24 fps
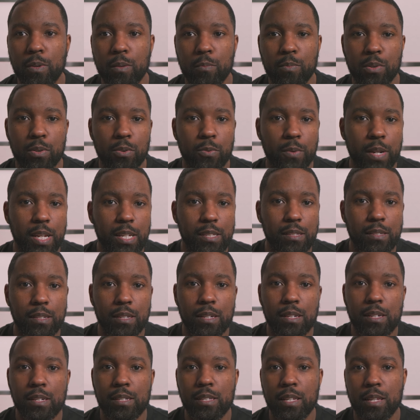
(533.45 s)

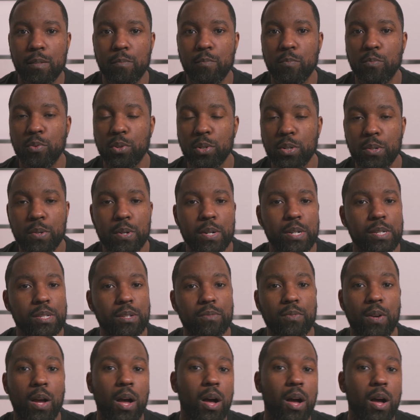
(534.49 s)
baristas and brewers of